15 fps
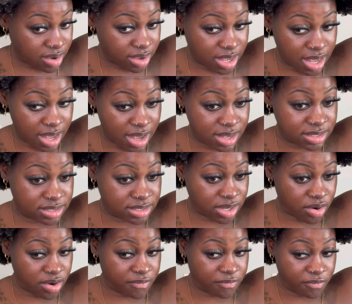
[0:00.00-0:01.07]
it has
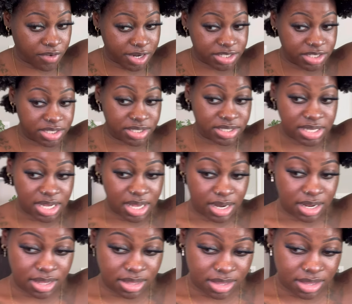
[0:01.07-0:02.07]
certain frictions in it